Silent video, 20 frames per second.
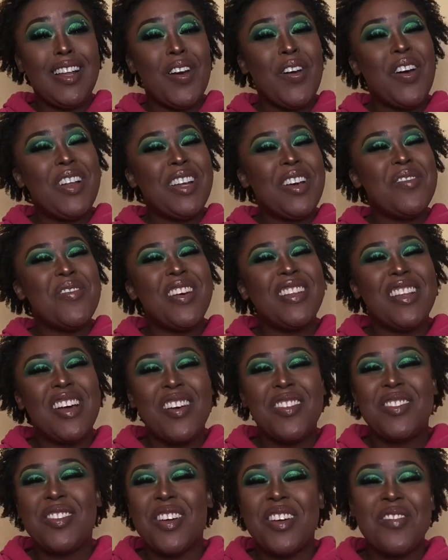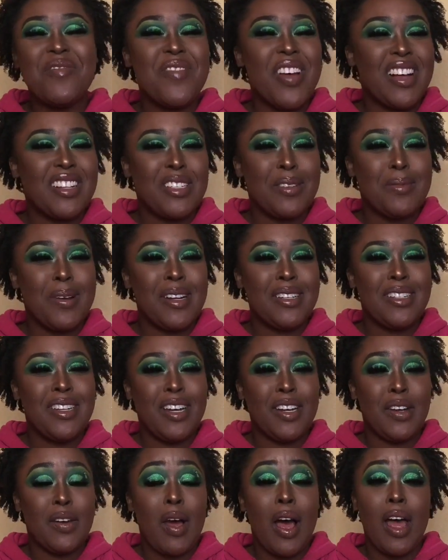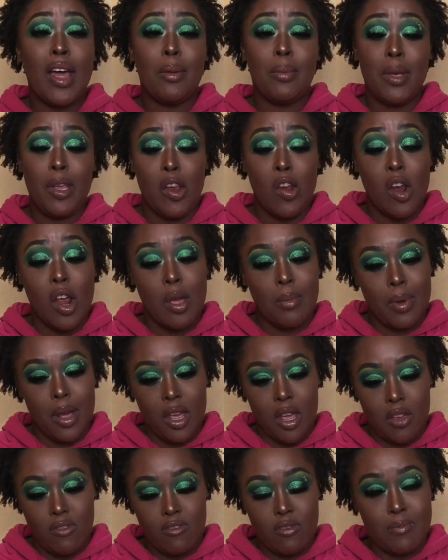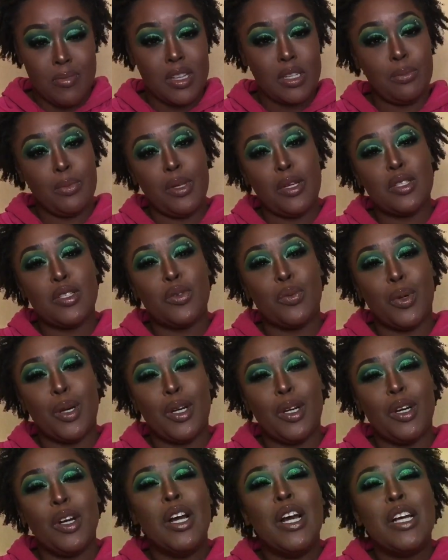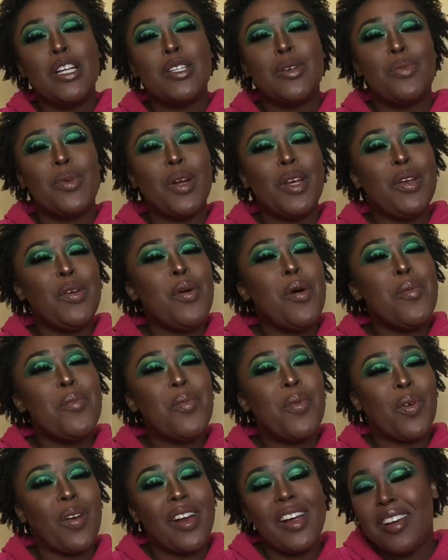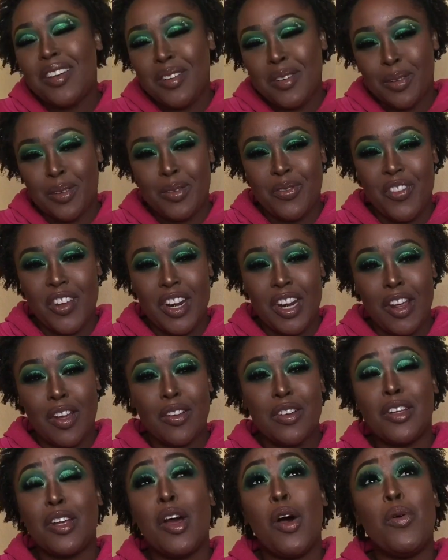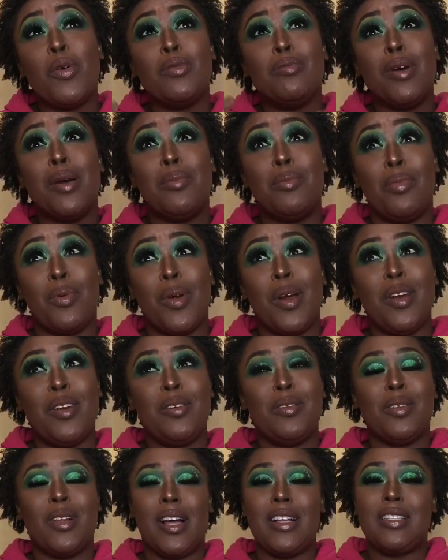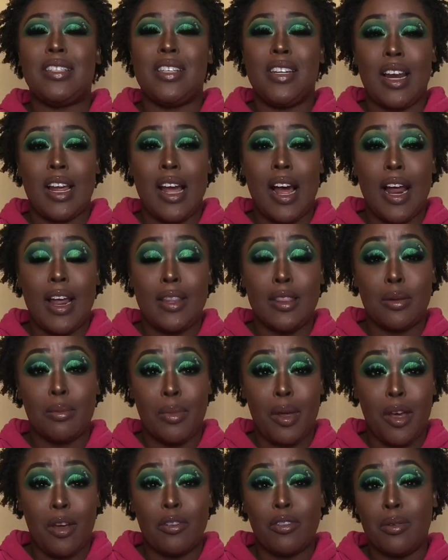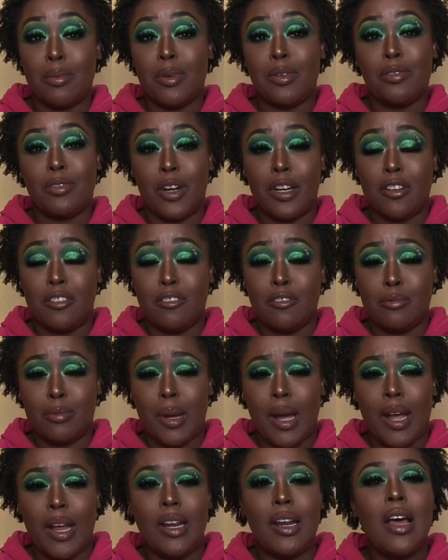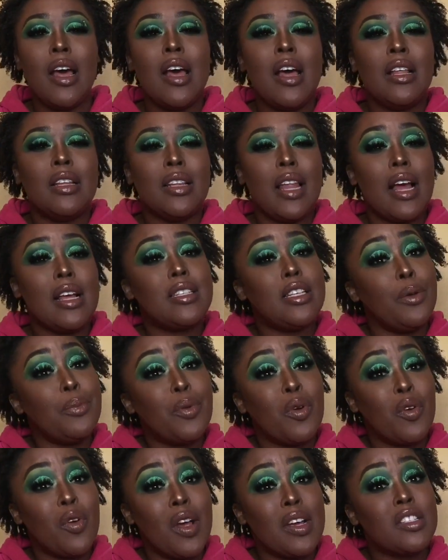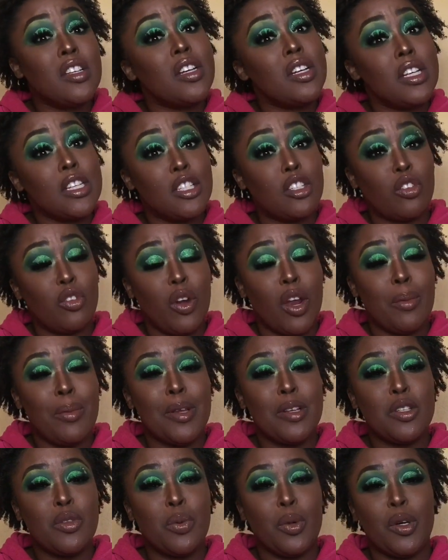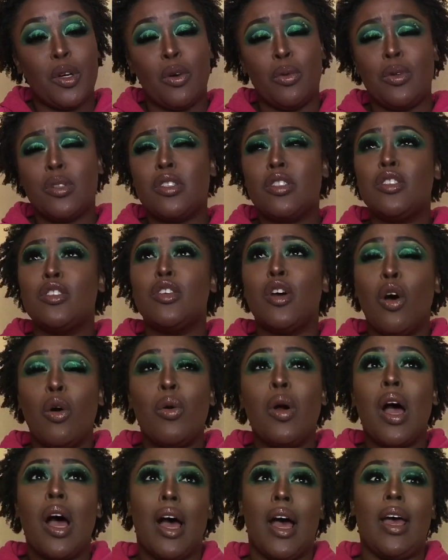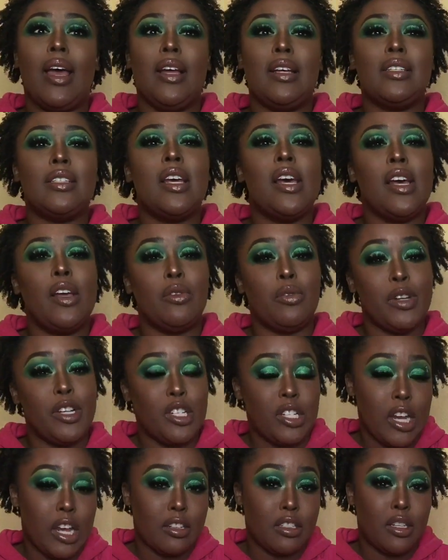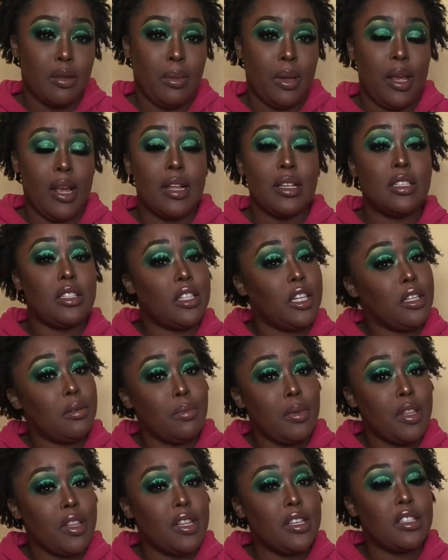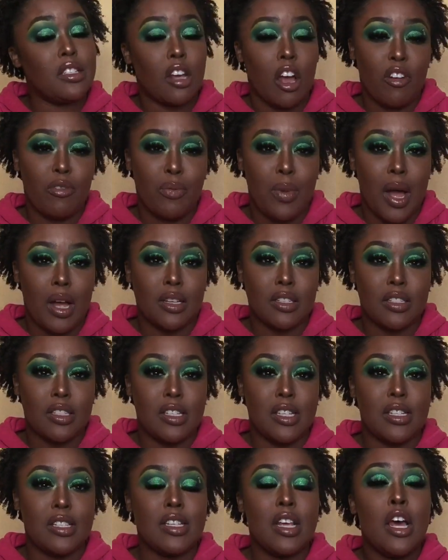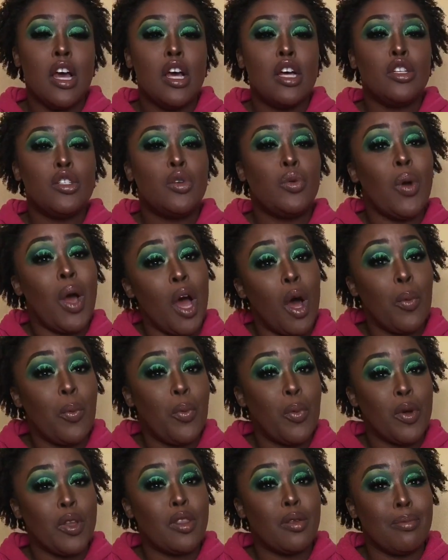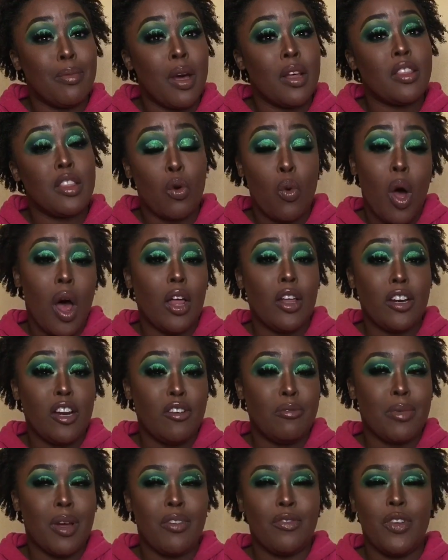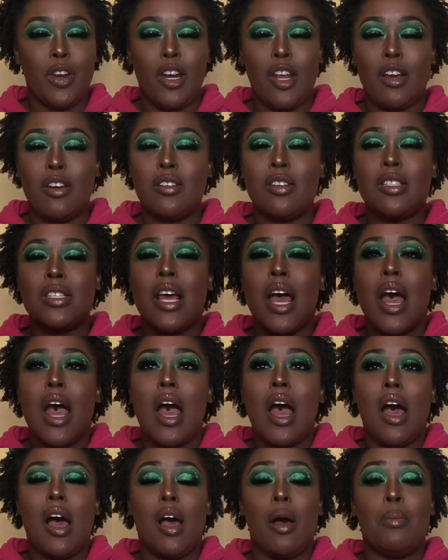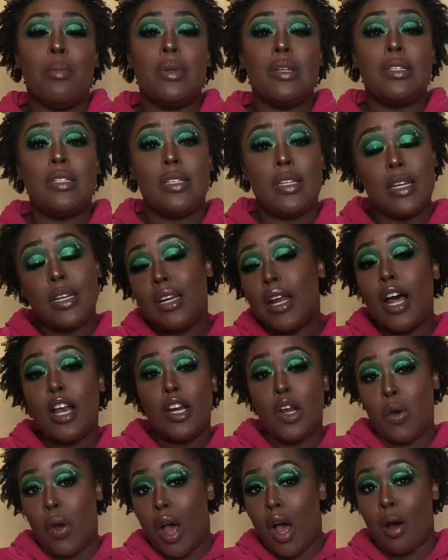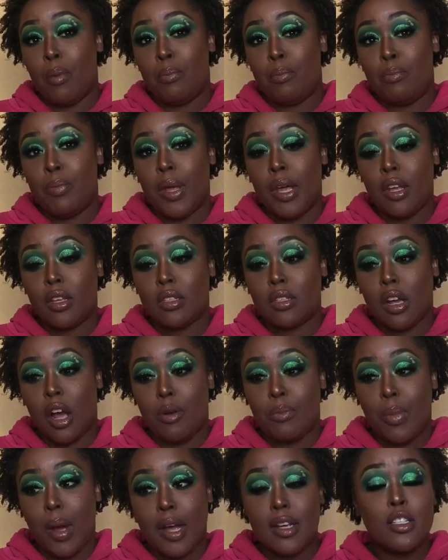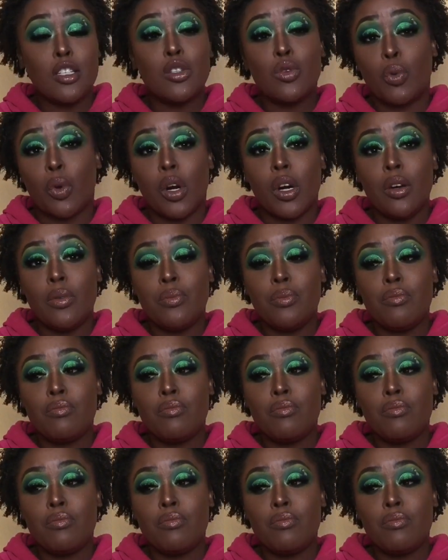Hello my loves, welcome back to my channel. I am here in my infamous pink sweater to bring you a brand new video to go with my brand new lights that I got in the mail from a friend of mine. Lex and Perez on Instagram and Twitter was so kind and reached out to me and sent me these soft boxes to help with the quality of my videos. Did not know how big soft boxes were.